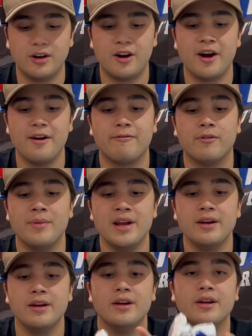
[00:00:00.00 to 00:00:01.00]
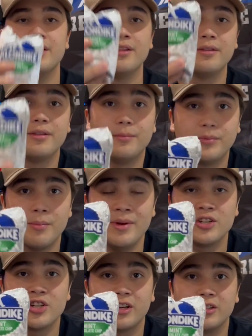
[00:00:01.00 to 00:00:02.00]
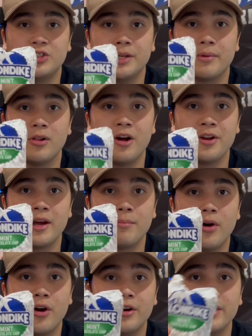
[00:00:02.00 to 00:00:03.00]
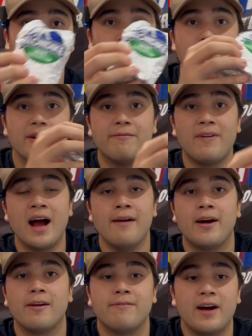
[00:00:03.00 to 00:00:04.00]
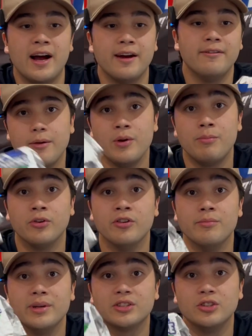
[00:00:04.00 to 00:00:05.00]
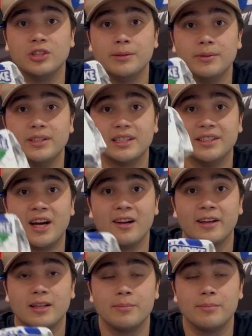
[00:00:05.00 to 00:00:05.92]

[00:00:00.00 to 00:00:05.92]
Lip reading: All right, for me, the mint chocolate chip Klondike bar is going to be a 5 out of 5. We proved Mr. Chipless and not like the